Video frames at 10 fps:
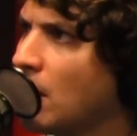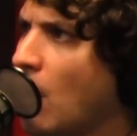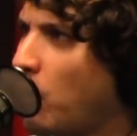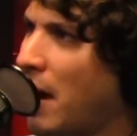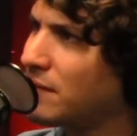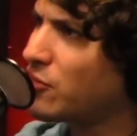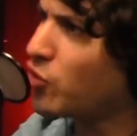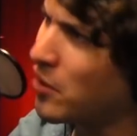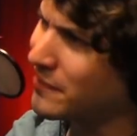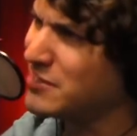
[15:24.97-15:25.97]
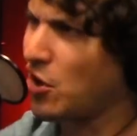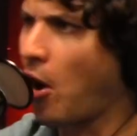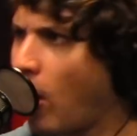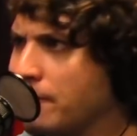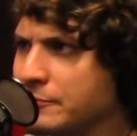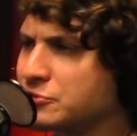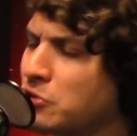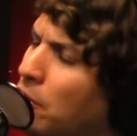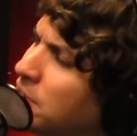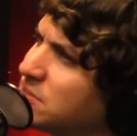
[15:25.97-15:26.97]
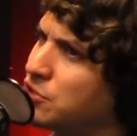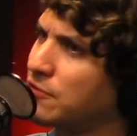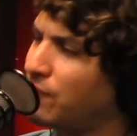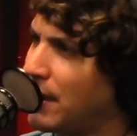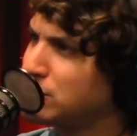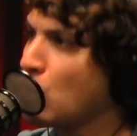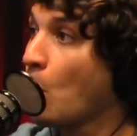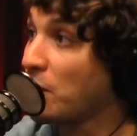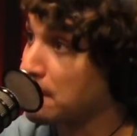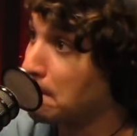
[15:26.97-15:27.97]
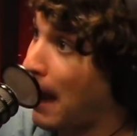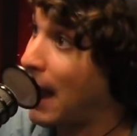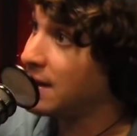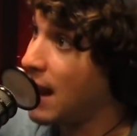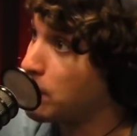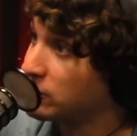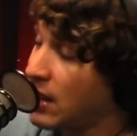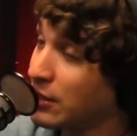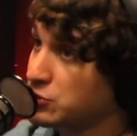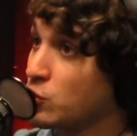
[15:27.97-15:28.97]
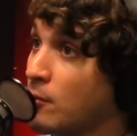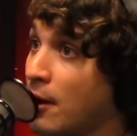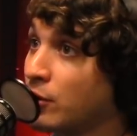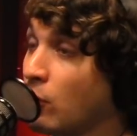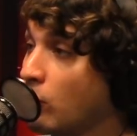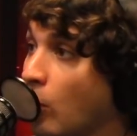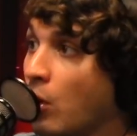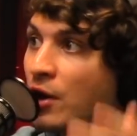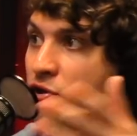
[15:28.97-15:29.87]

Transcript: Yeah. Why are they throwing these awful stories in your face with my name attached to them on Google?